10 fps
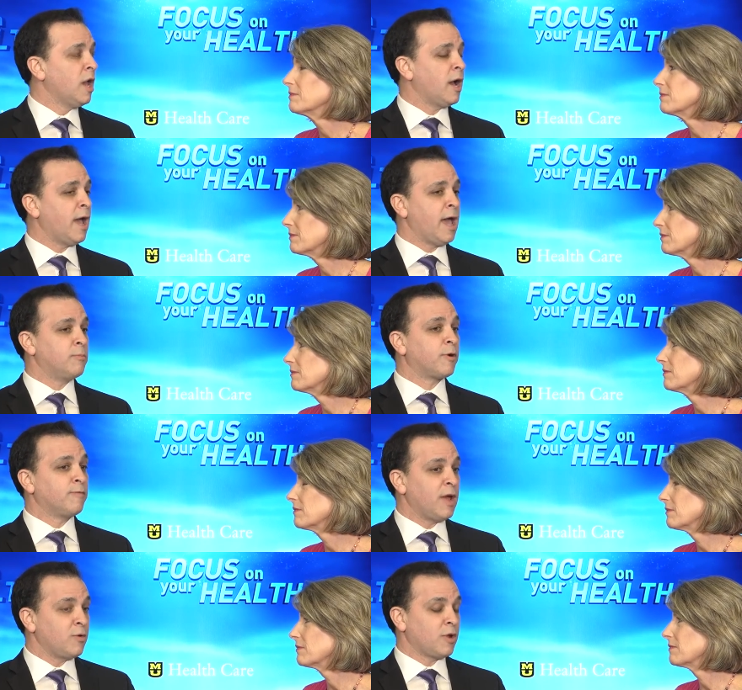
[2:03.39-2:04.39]
Speaker 1: uh, and
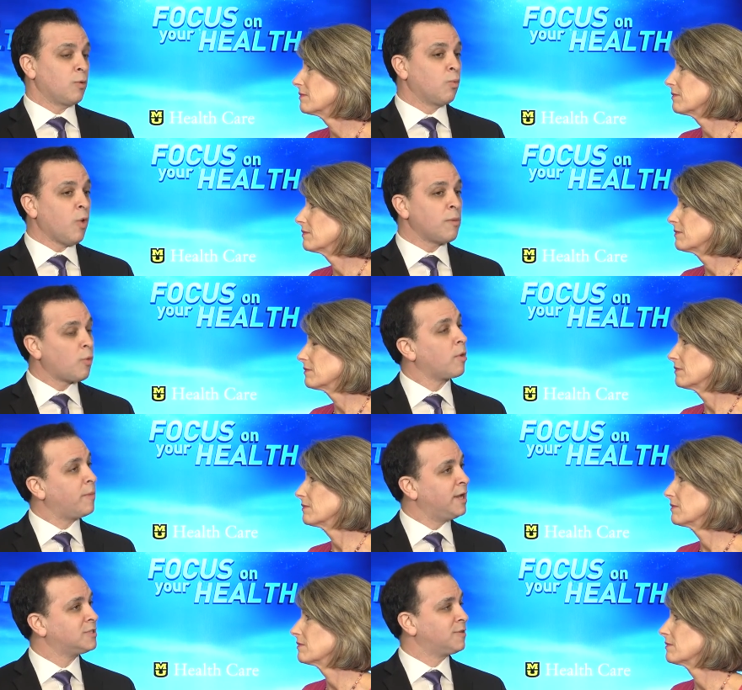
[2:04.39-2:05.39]
prevent uh, one more
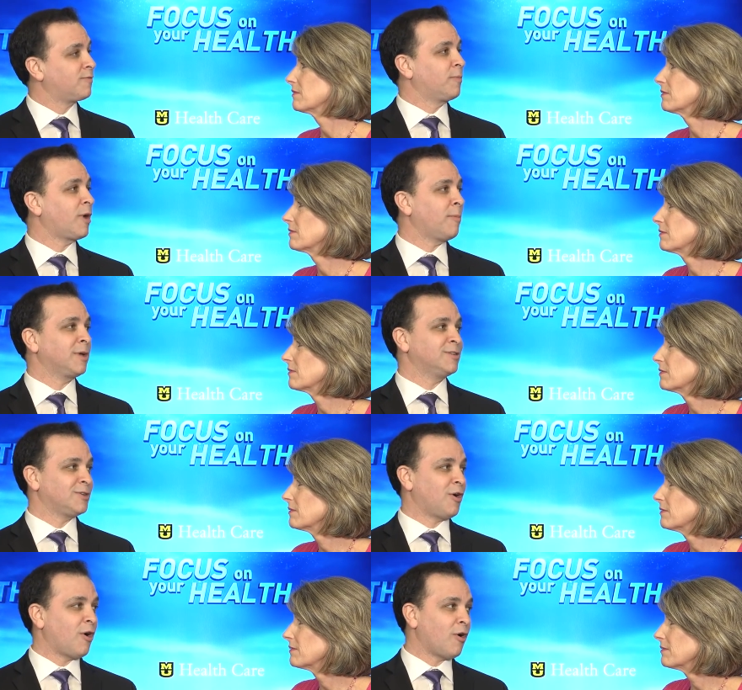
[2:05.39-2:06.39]
patient from coming into
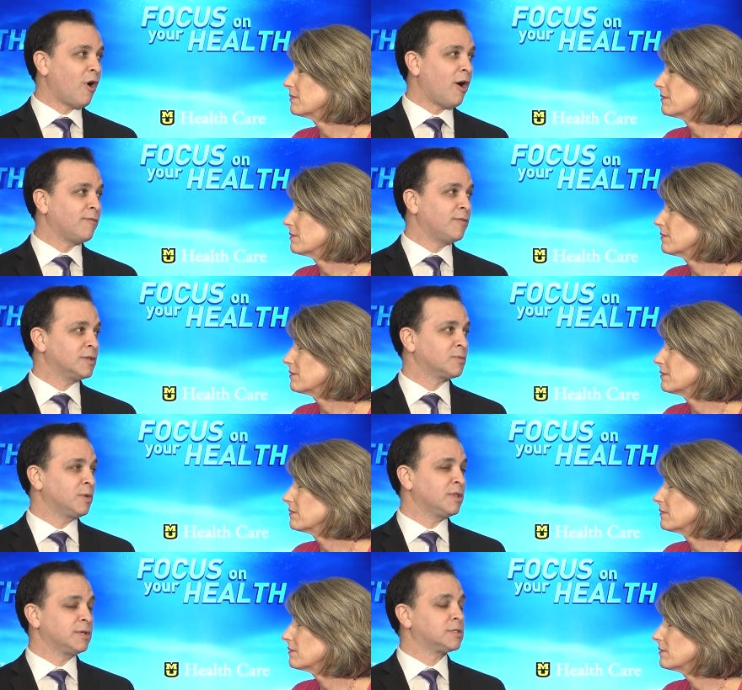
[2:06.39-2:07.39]
our office
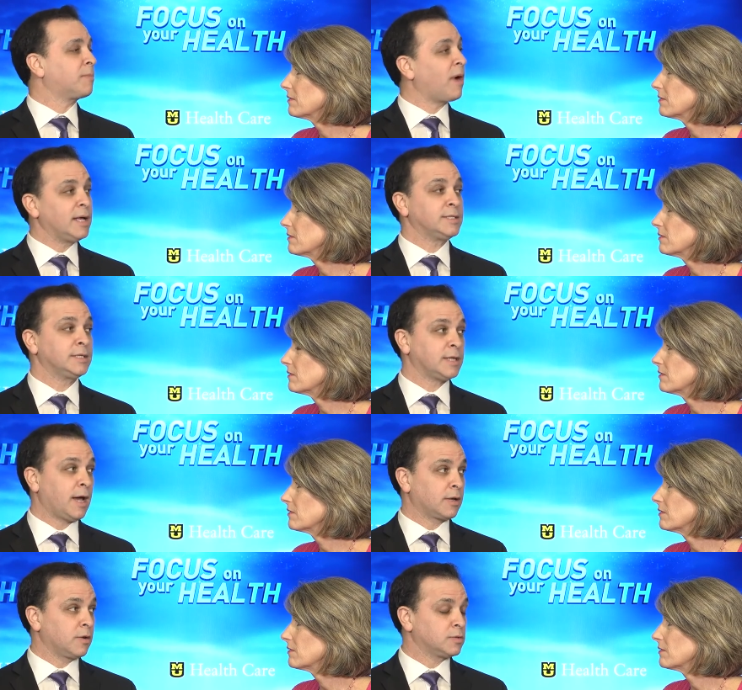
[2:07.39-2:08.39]
with a surprising
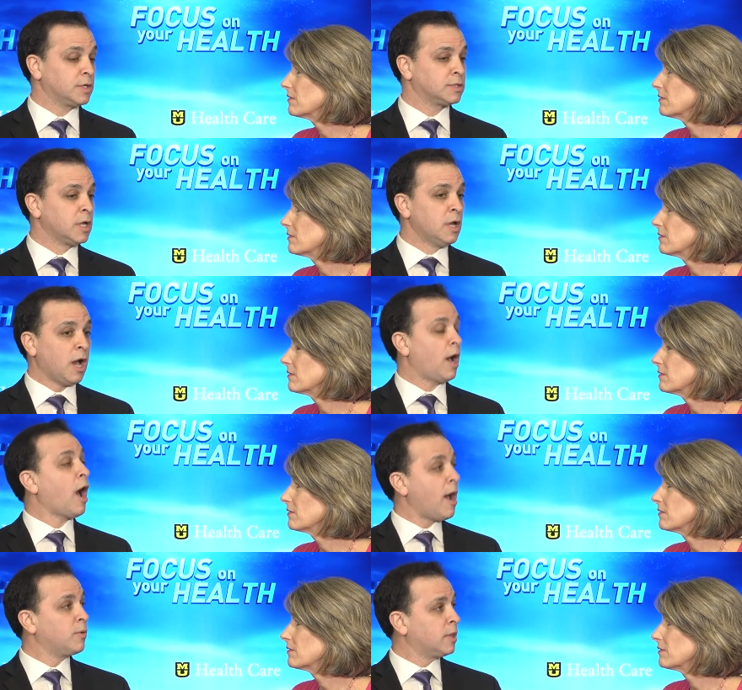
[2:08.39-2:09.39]
diagnosis, I,
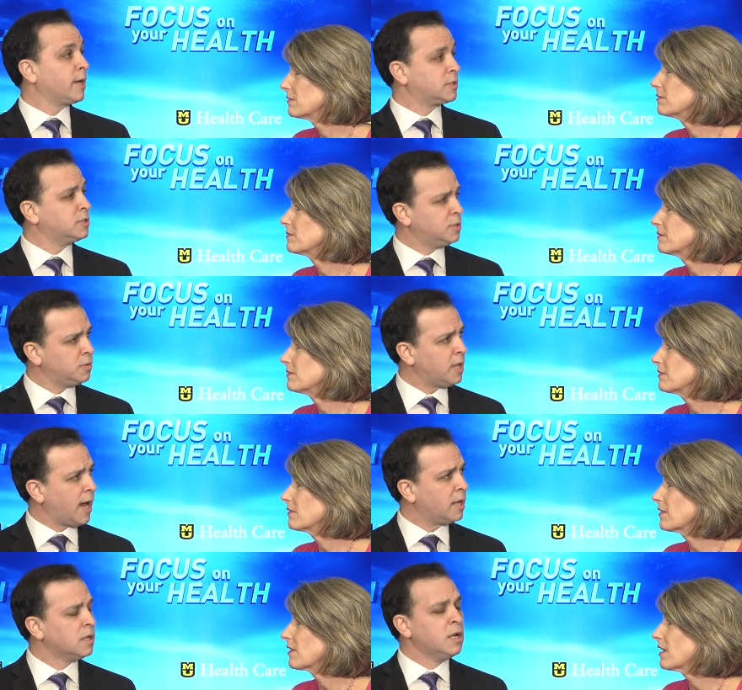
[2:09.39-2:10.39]
I would like to do
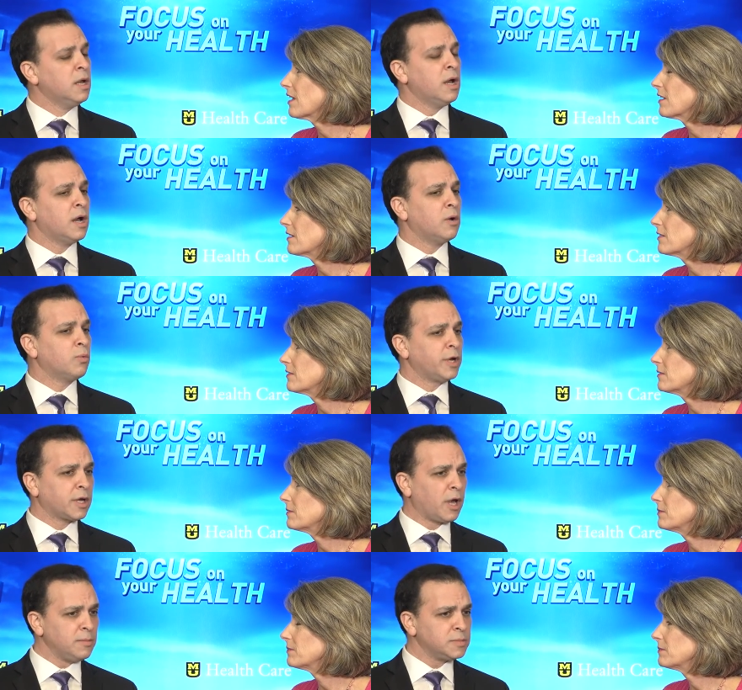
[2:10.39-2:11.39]
that. Uh, when it
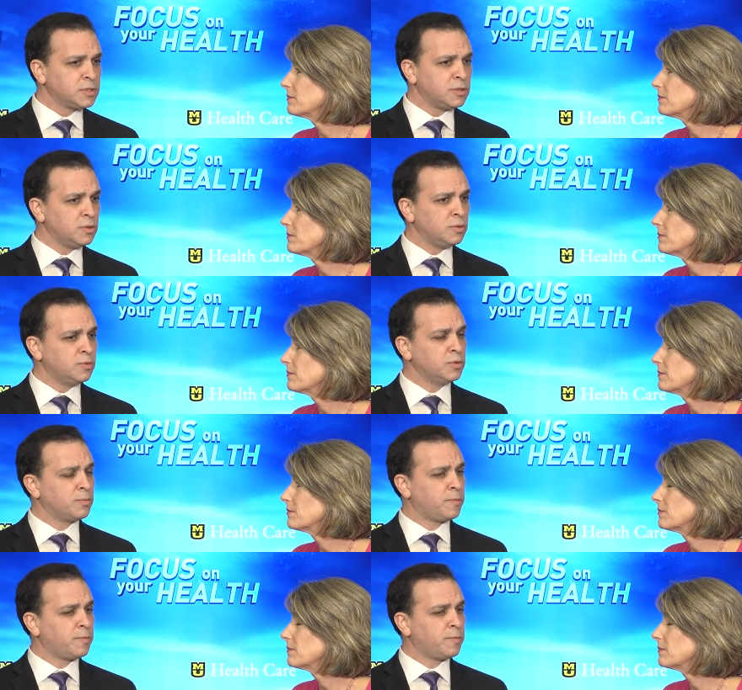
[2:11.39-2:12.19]
comes to